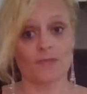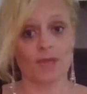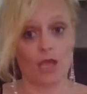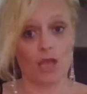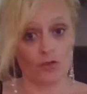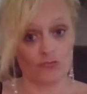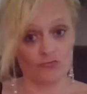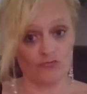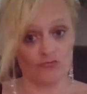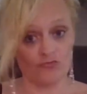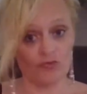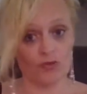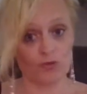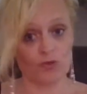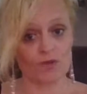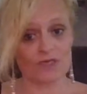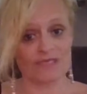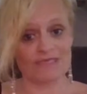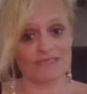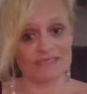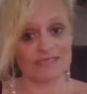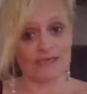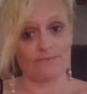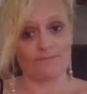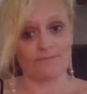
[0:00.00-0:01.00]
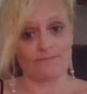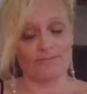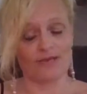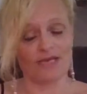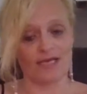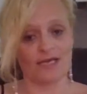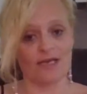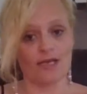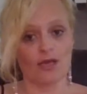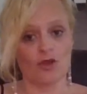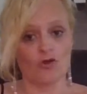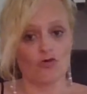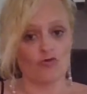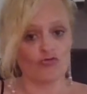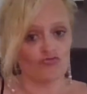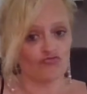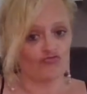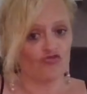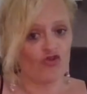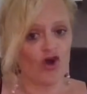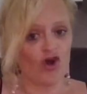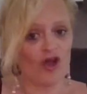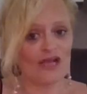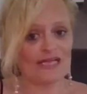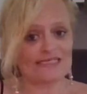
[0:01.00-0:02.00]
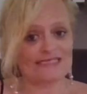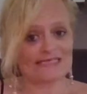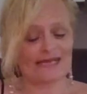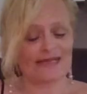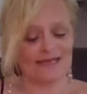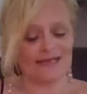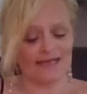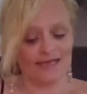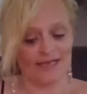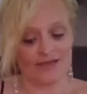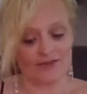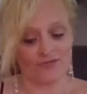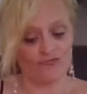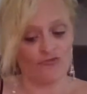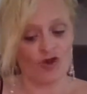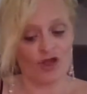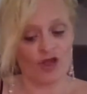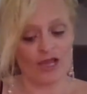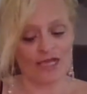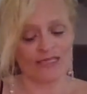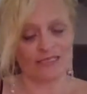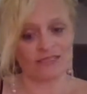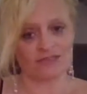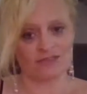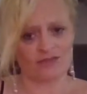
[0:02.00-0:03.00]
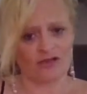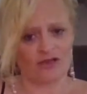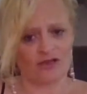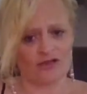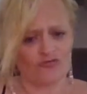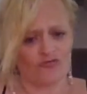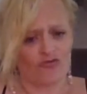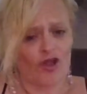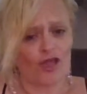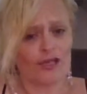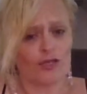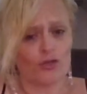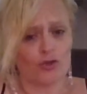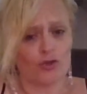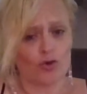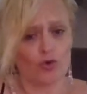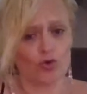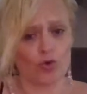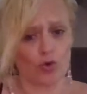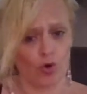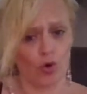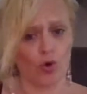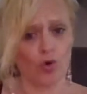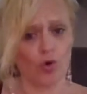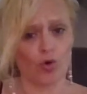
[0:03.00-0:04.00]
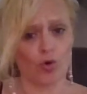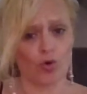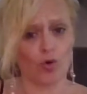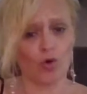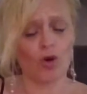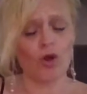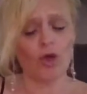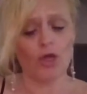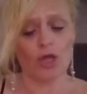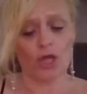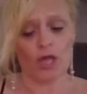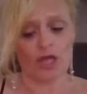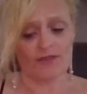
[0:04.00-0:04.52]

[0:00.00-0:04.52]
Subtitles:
A real contentment. Right down here, right inside, right in your core,